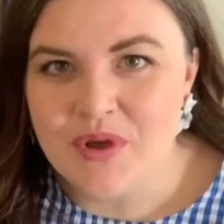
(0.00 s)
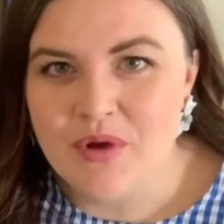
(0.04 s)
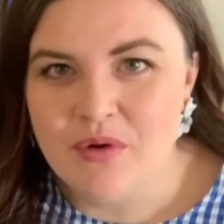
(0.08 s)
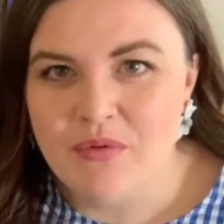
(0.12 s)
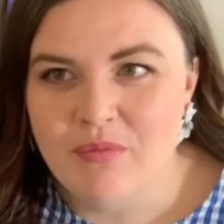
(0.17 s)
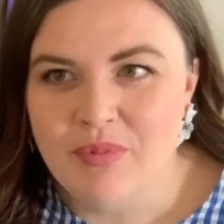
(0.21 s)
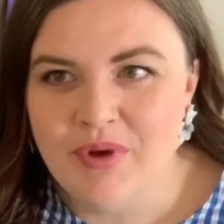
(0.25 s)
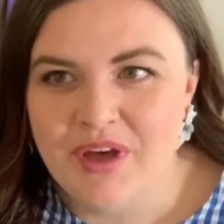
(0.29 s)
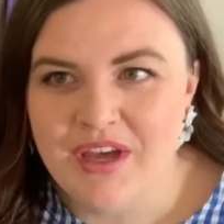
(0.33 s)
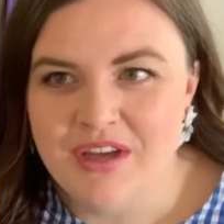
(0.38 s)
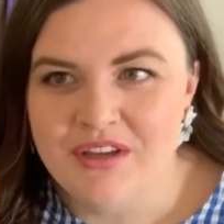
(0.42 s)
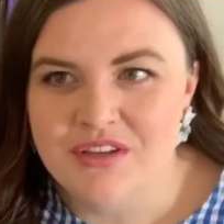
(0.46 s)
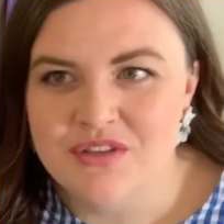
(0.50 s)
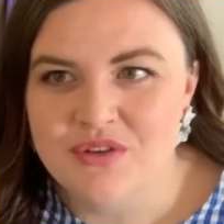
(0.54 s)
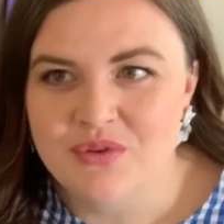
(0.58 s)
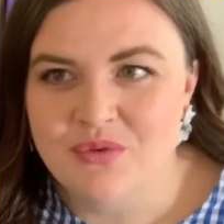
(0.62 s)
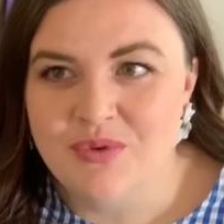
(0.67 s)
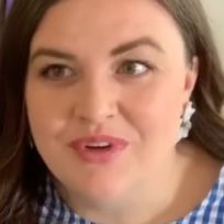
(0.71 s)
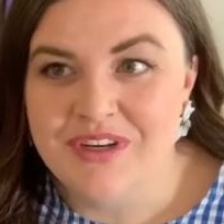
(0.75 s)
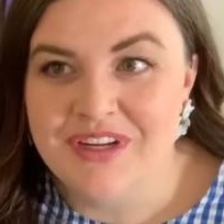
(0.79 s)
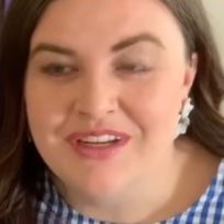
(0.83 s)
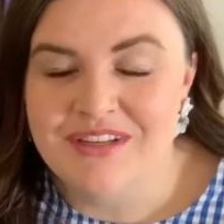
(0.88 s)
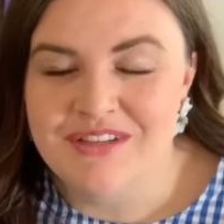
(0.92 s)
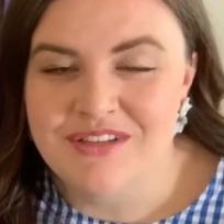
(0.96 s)
but
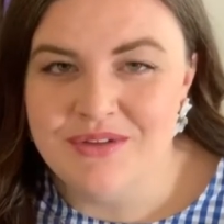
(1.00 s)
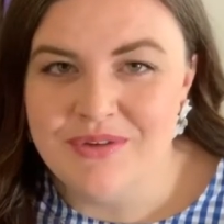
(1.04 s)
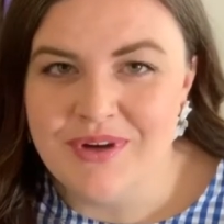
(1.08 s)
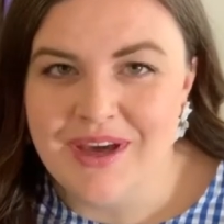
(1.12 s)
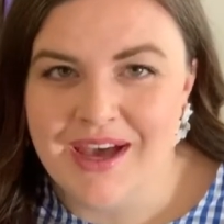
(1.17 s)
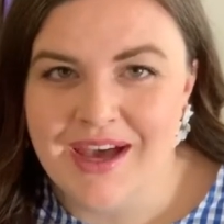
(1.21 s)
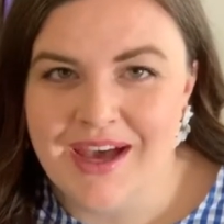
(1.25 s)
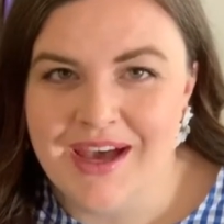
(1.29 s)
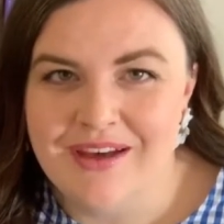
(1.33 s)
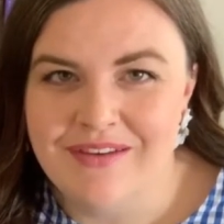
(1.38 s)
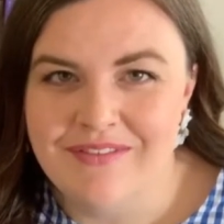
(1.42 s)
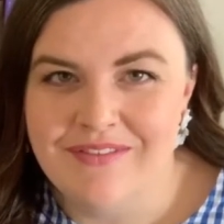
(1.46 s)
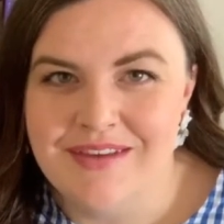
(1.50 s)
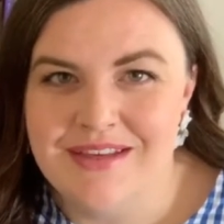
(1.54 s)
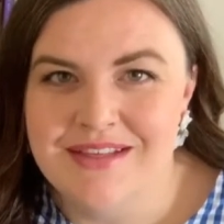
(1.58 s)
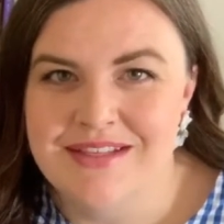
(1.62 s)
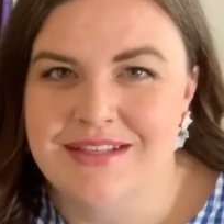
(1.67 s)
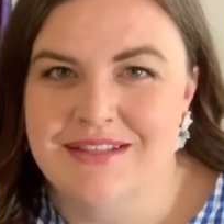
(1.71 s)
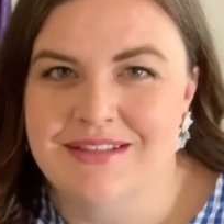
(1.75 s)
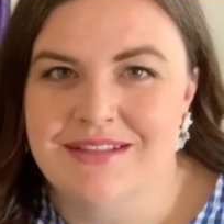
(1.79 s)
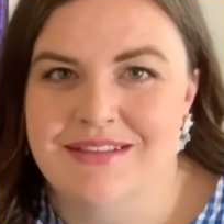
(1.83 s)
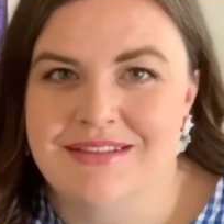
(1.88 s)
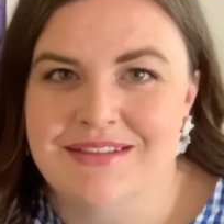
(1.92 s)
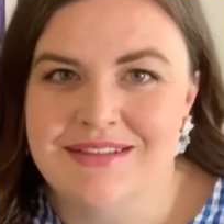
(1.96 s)
what I do have is a
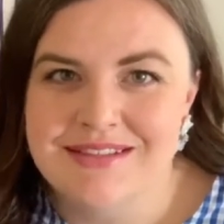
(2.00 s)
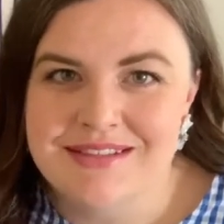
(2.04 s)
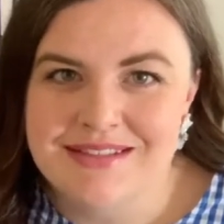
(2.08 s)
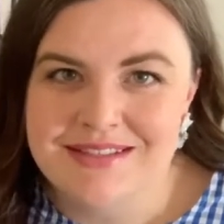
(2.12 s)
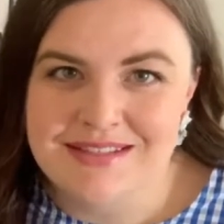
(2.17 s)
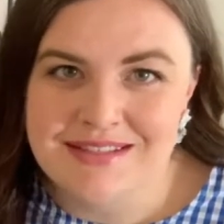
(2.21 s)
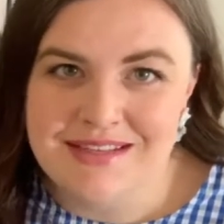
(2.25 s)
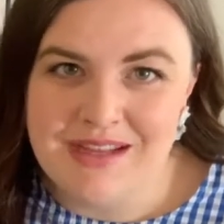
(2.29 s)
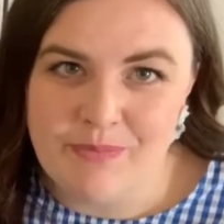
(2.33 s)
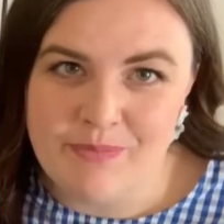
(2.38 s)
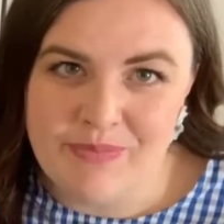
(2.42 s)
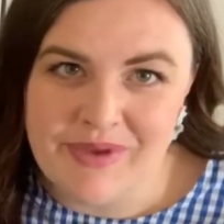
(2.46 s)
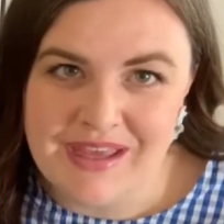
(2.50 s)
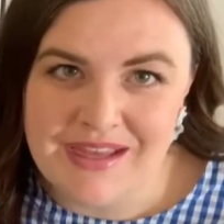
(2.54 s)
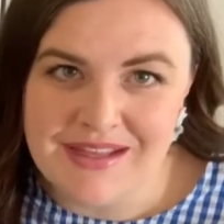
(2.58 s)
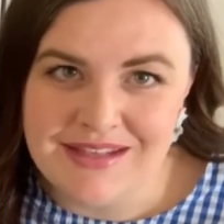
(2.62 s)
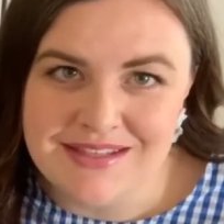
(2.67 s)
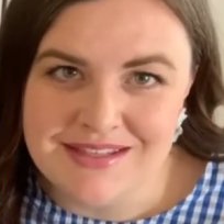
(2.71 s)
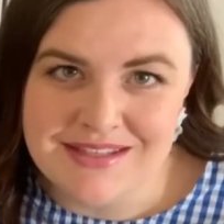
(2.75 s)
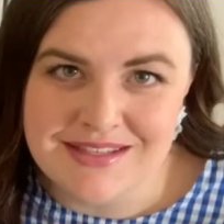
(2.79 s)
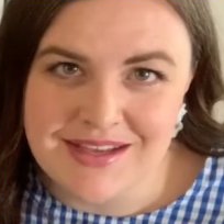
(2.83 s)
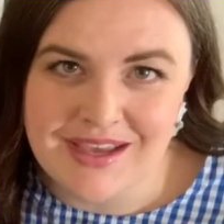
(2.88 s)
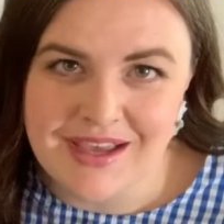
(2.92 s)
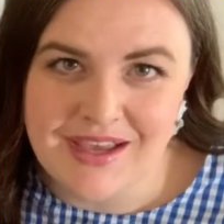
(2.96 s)
little
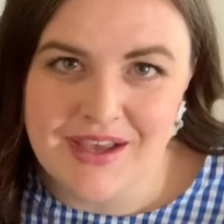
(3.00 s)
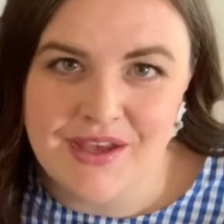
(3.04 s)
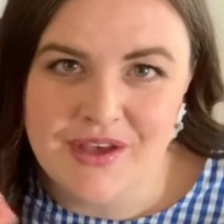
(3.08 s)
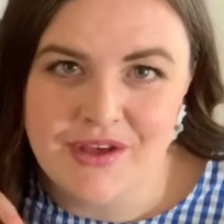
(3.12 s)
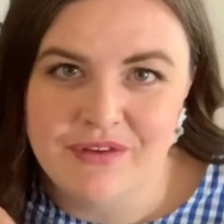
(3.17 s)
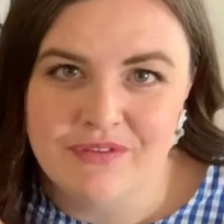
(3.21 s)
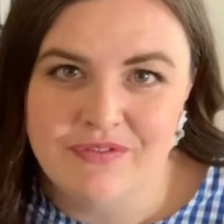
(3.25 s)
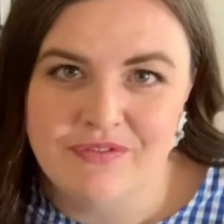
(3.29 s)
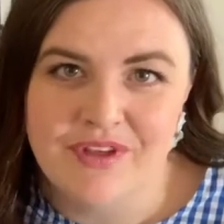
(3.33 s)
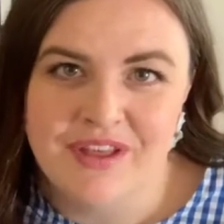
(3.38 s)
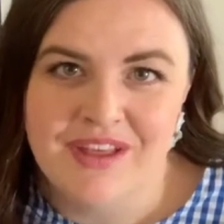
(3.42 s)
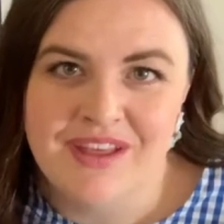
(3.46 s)
snippet of